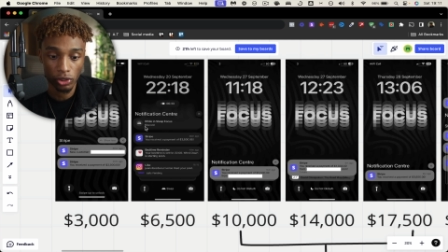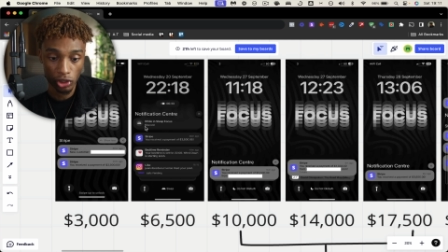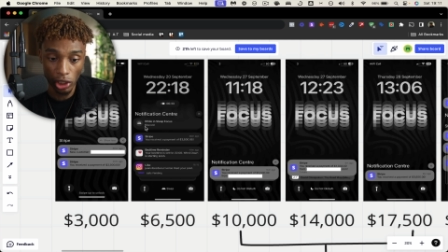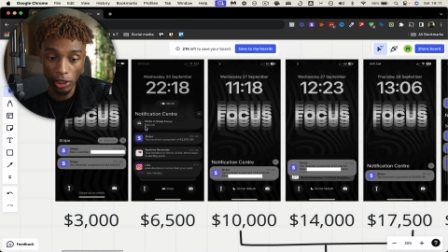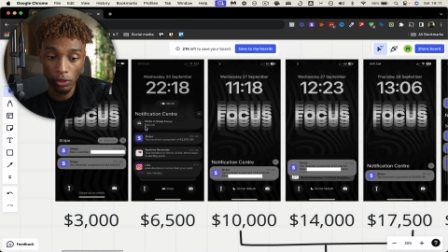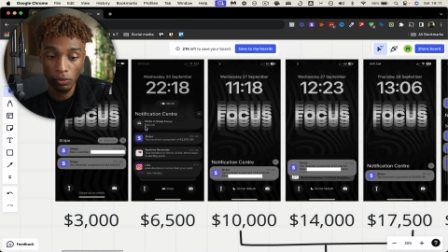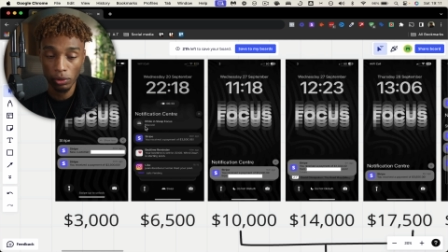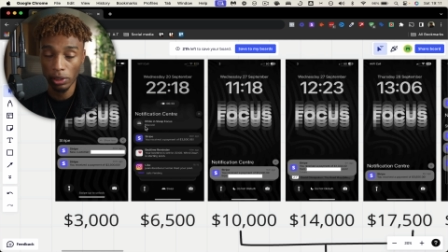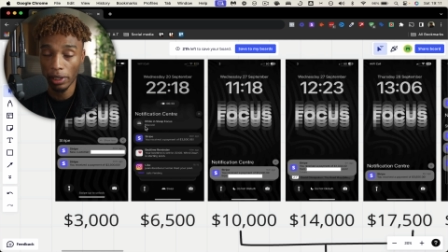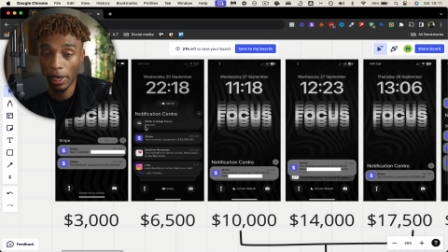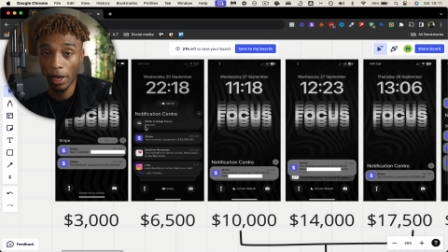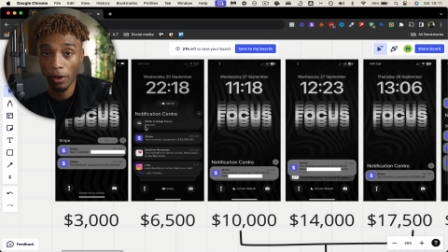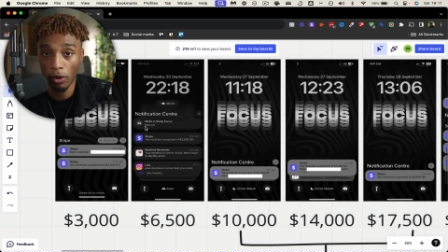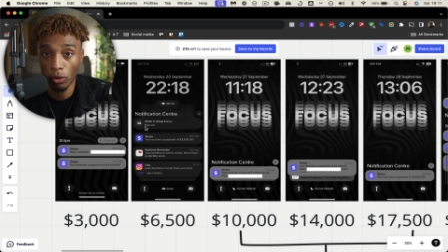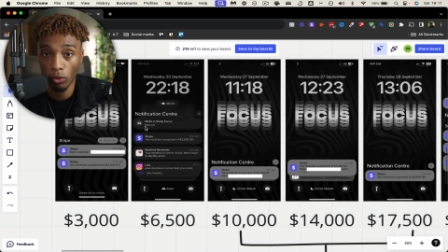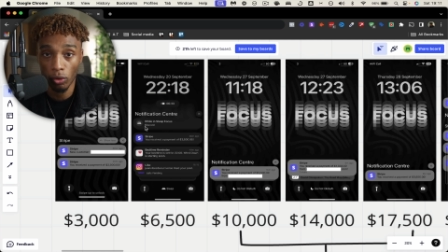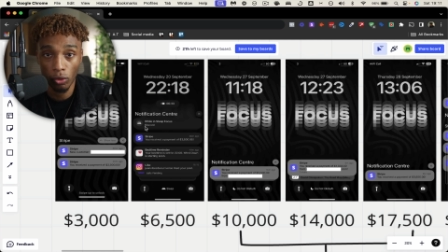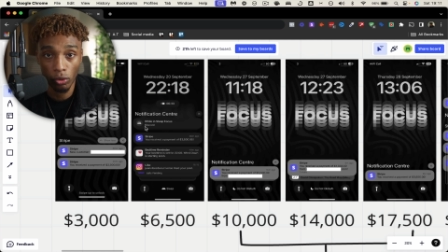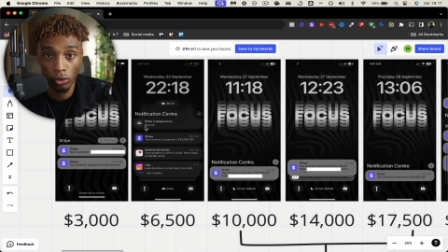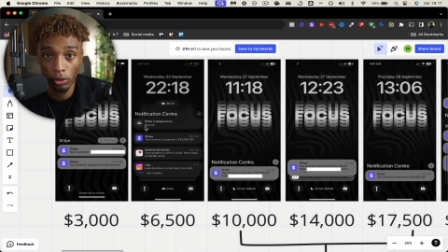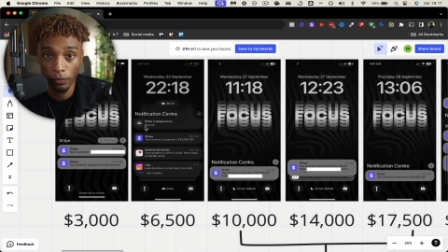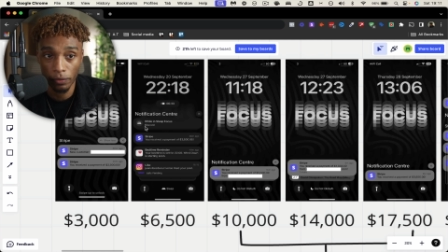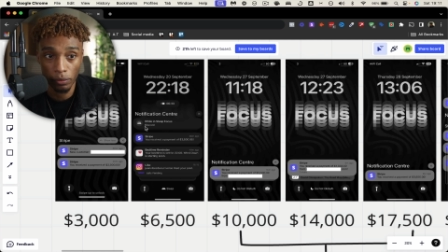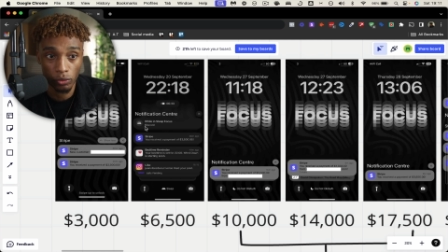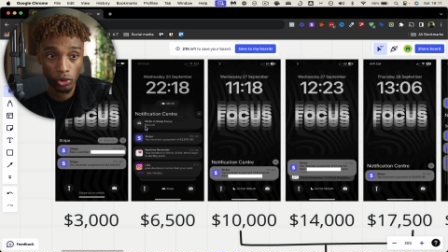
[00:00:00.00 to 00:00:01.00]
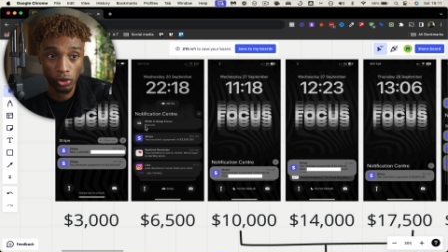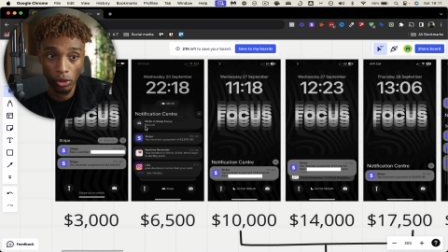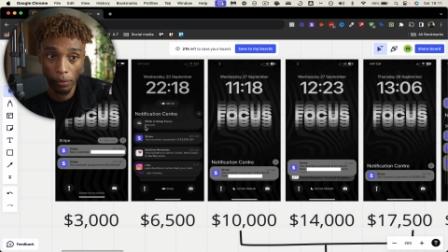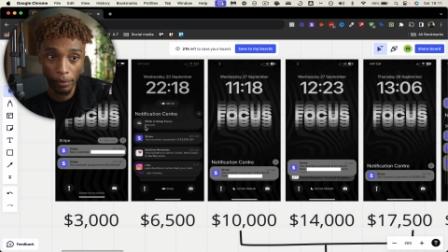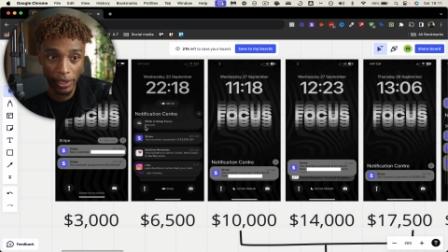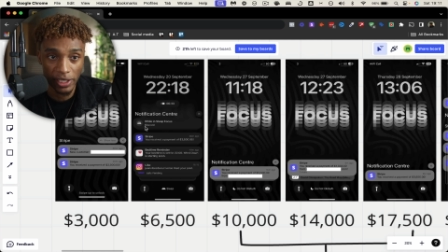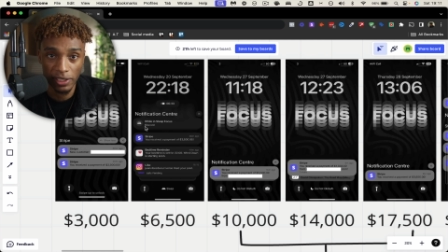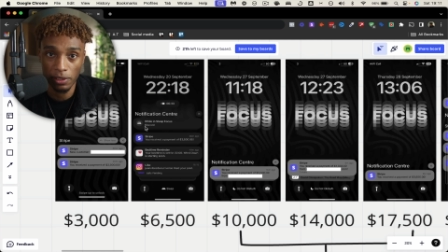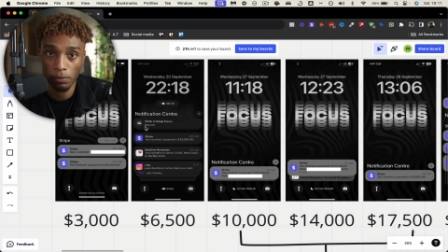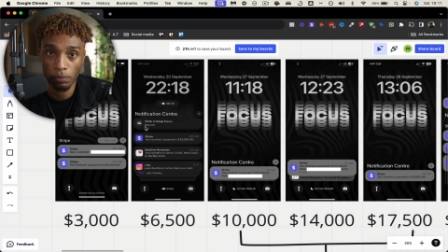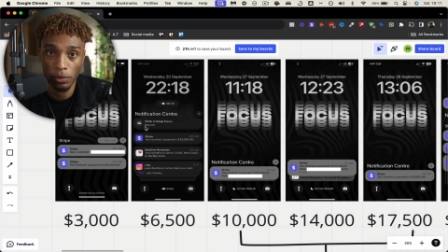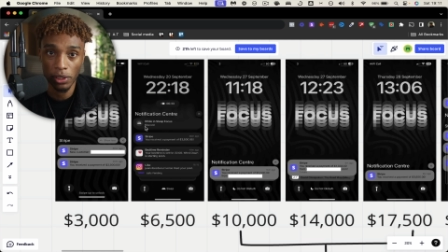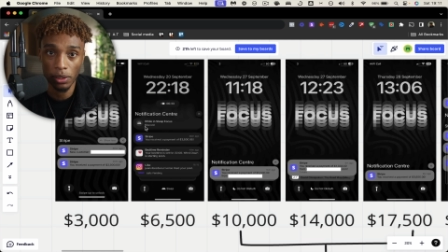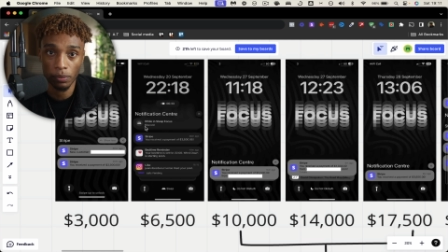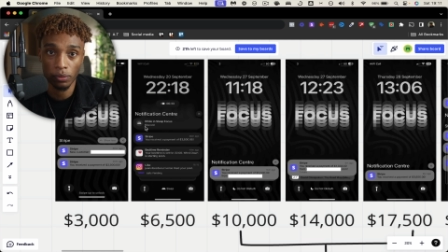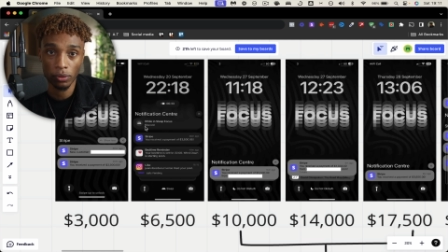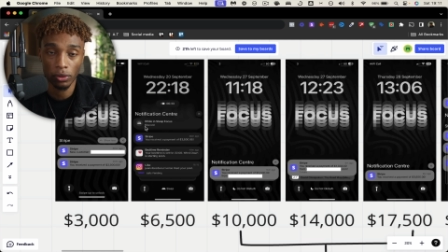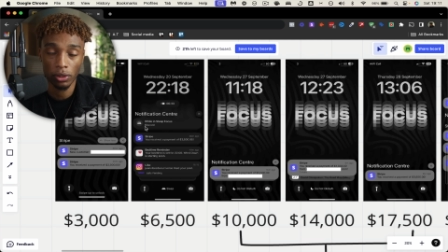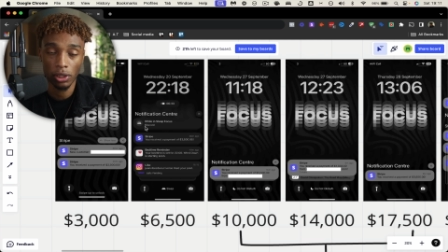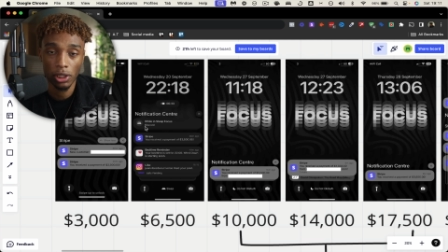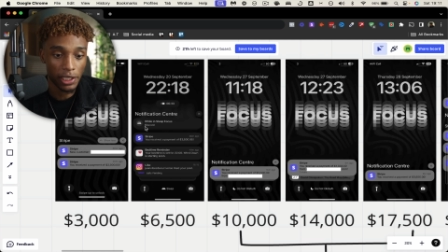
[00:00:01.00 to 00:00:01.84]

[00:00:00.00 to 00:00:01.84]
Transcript: Genuinely, like, all of them just amazing people.